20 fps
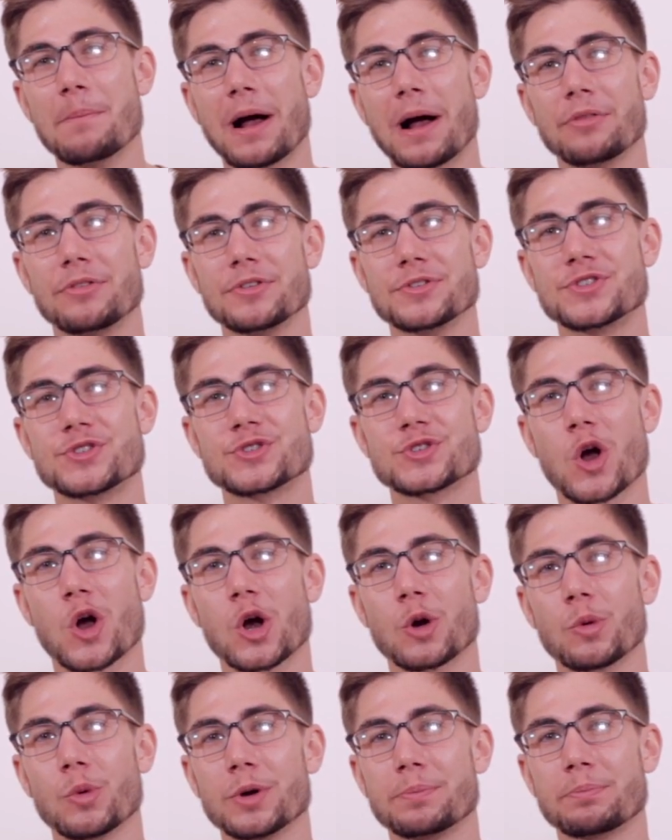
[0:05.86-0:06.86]
about the
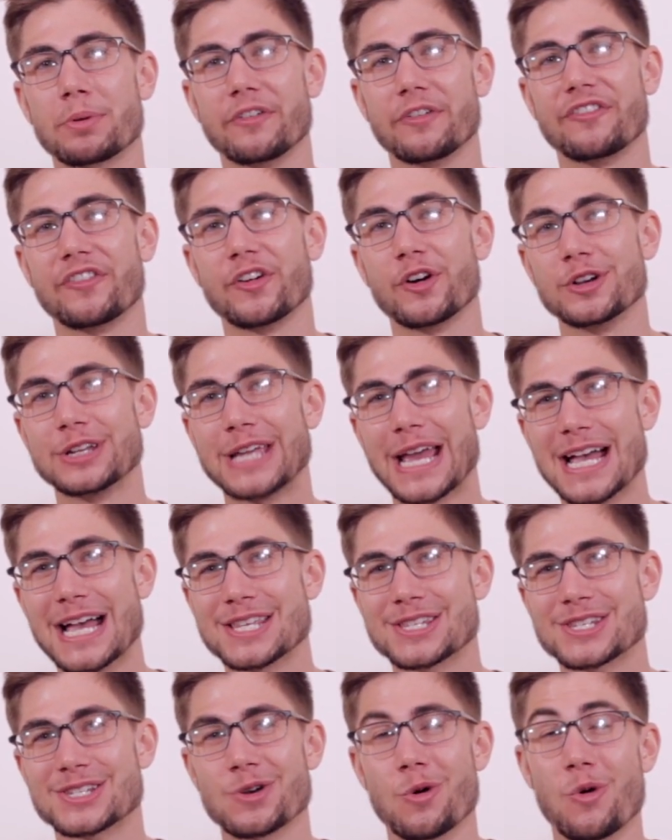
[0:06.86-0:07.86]
Starwood Preferred
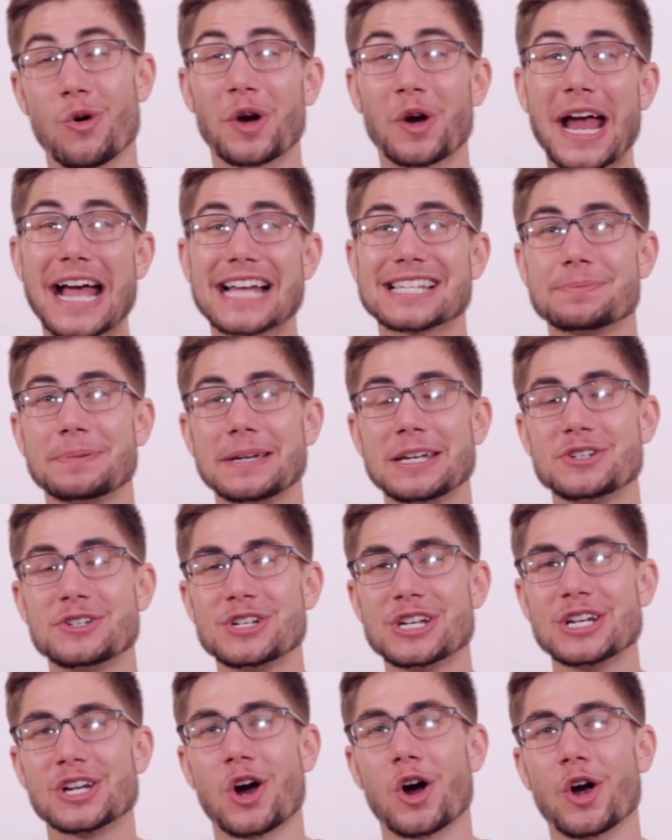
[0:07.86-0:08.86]
Guest or
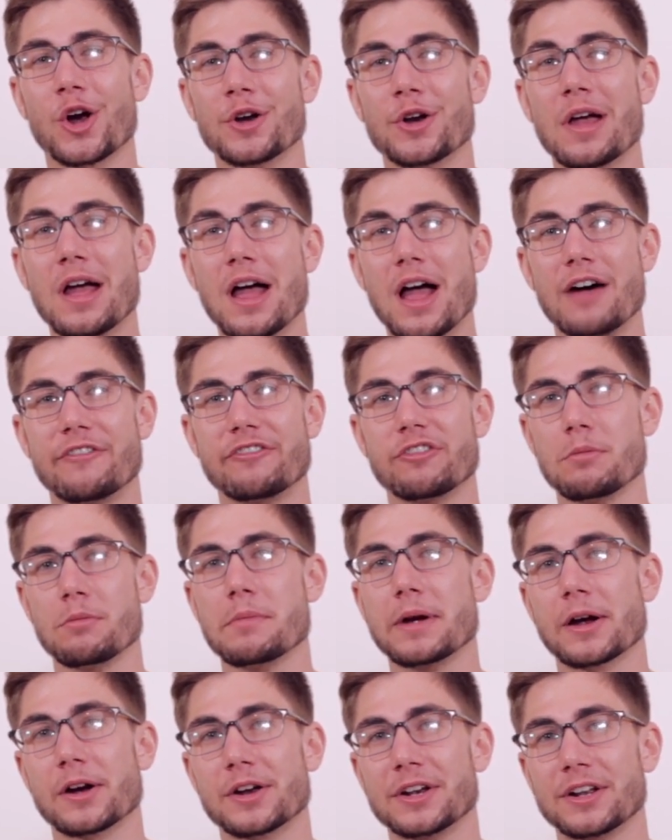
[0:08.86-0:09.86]
SPG card from
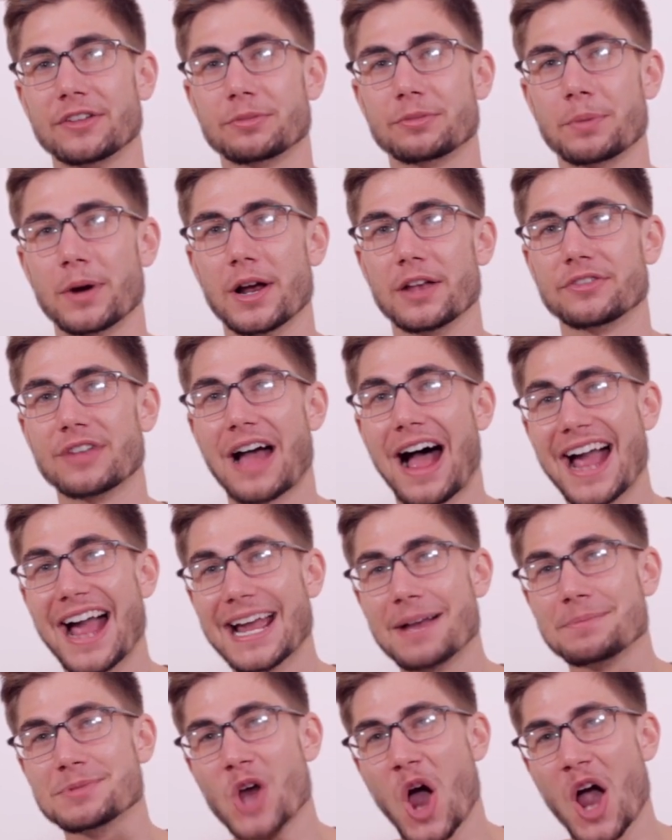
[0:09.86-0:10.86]
American Express. I
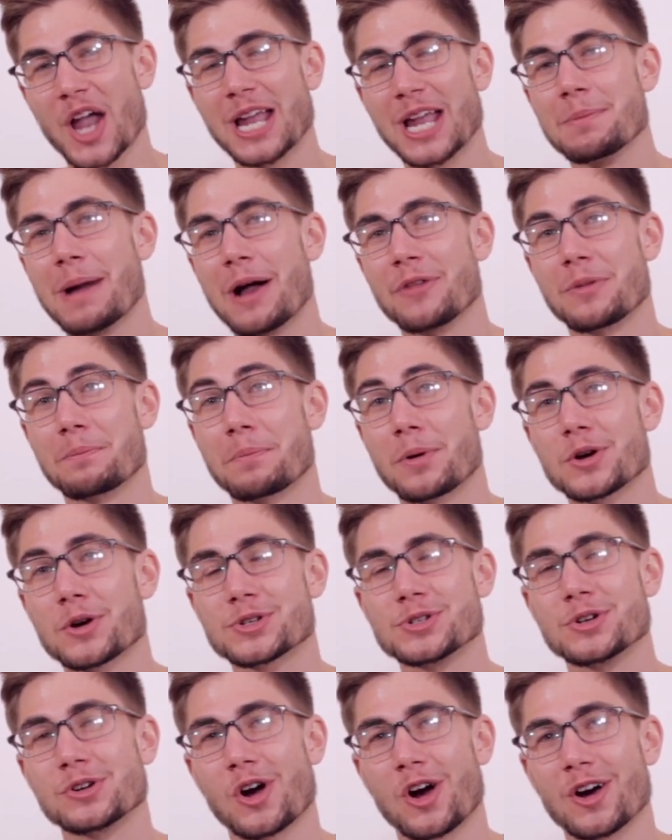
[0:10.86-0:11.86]
am talking about the
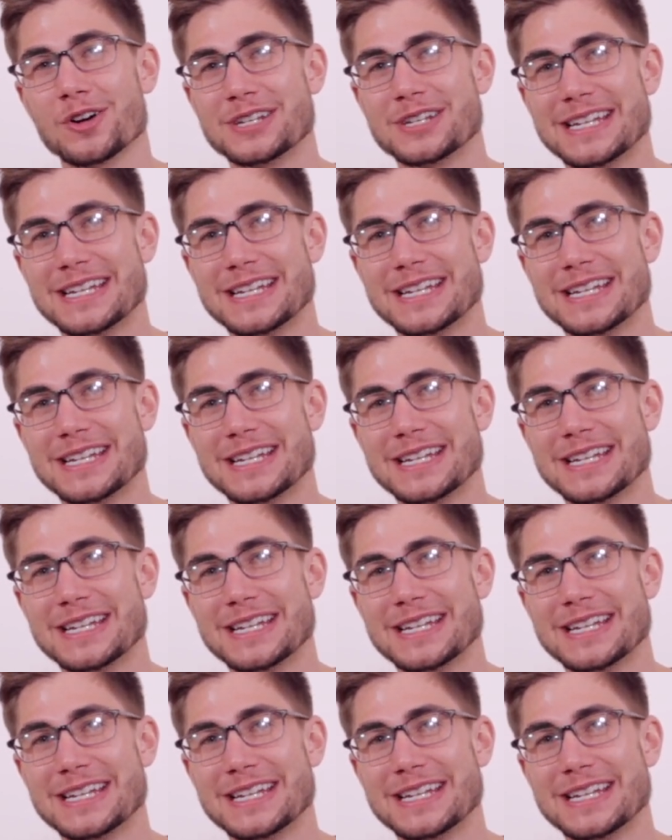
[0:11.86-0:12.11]
personal card